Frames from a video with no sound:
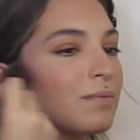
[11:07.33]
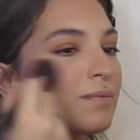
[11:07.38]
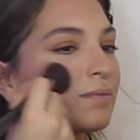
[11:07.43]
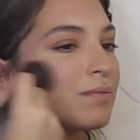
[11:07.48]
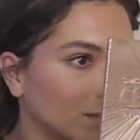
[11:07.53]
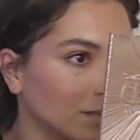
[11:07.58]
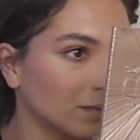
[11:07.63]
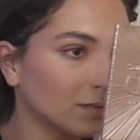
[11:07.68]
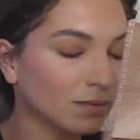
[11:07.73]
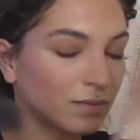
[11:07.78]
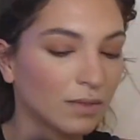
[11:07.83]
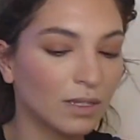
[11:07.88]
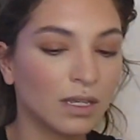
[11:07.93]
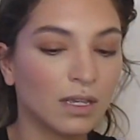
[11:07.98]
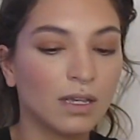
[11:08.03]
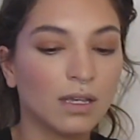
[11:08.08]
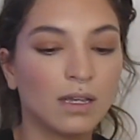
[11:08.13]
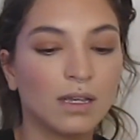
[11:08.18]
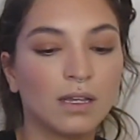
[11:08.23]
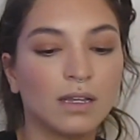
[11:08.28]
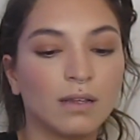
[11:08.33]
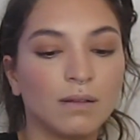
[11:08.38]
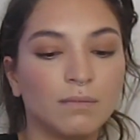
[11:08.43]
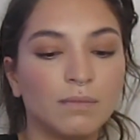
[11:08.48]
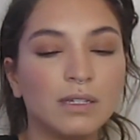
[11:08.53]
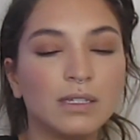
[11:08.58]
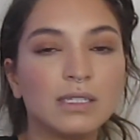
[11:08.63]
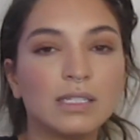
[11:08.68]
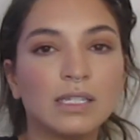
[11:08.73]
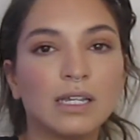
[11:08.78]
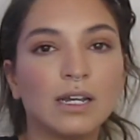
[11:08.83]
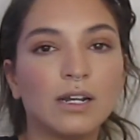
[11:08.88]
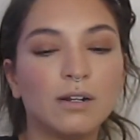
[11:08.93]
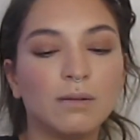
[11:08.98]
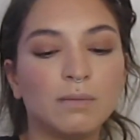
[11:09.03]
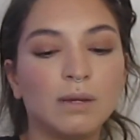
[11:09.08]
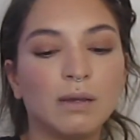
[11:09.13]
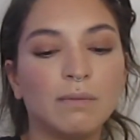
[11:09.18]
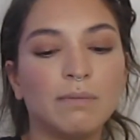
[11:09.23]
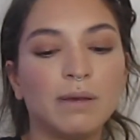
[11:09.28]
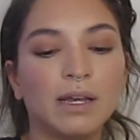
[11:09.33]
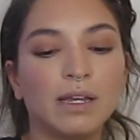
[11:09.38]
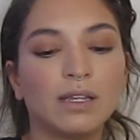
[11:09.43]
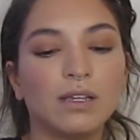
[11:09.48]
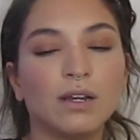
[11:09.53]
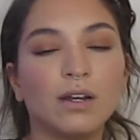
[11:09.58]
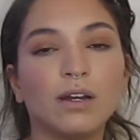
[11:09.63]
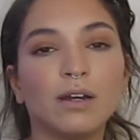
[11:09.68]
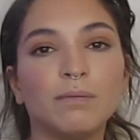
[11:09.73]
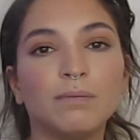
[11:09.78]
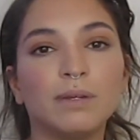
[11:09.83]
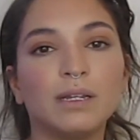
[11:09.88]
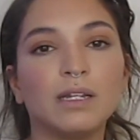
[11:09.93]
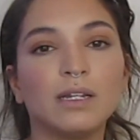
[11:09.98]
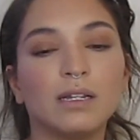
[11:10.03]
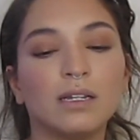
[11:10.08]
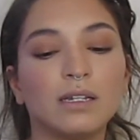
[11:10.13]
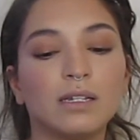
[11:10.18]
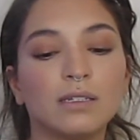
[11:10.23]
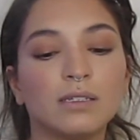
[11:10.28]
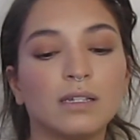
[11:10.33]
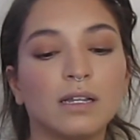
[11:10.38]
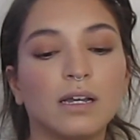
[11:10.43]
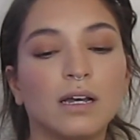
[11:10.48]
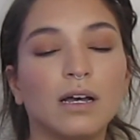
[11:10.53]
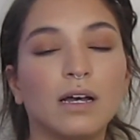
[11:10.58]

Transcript: I'm like scared in my backyard because